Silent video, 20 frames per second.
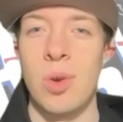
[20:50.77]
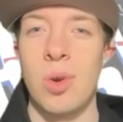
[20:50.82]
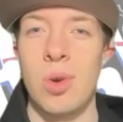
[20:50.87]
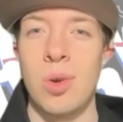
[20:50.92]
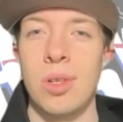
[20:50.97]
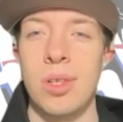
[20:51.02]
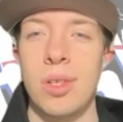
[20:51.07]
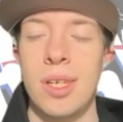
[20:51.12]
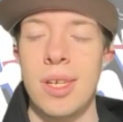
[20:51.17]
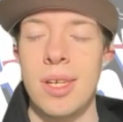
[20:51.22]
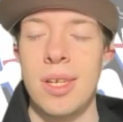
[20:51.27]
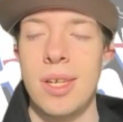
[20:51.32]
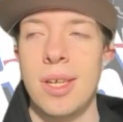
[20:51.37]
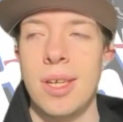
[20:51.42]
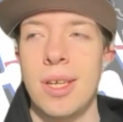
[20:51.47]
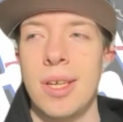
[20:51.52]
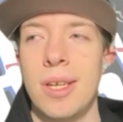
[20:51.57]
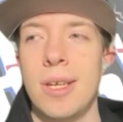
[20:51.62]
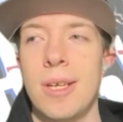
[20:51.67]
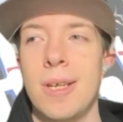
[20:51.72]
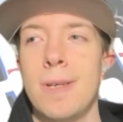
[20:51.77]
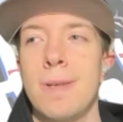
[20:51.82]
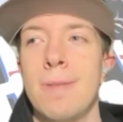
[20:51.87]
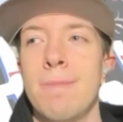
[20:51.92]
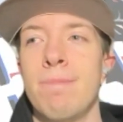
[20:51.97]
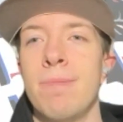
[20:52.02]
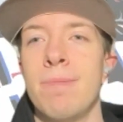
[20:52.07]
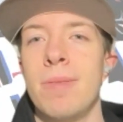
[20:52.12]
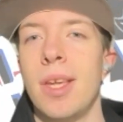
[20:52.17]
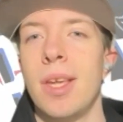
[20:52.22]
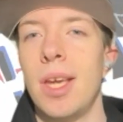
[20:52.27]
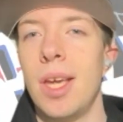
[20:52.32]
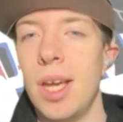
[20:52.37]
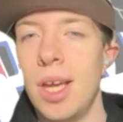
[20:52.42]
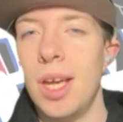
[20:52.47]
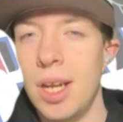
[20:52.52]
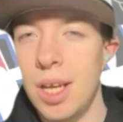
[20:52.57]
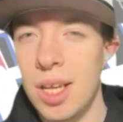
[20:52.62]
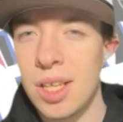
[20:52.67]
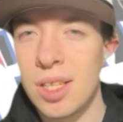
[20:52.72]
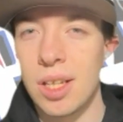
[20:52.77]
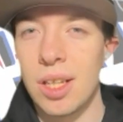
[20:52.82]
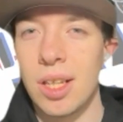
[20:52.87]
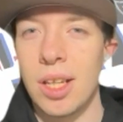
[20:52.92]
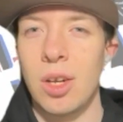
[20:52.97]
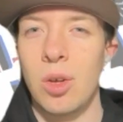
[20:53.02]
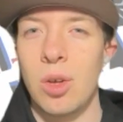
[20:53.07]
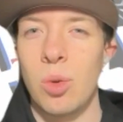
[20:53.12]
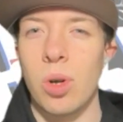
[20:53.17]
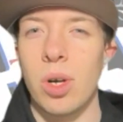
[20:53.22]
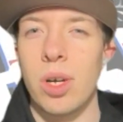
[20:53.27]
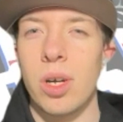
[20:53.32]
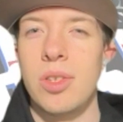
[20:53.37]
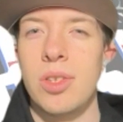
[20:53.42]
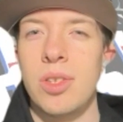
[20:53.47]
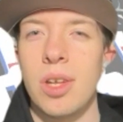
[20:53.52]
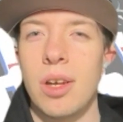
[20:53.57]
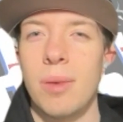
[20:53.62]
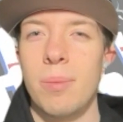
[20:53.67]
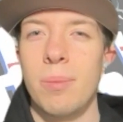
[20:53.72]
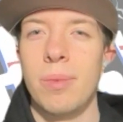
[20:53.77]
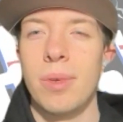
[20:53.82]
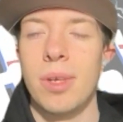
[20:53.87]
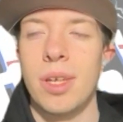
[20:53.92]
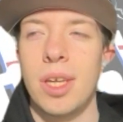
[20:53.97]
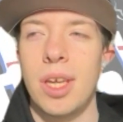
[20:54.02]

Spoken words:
old, it is a little worrisome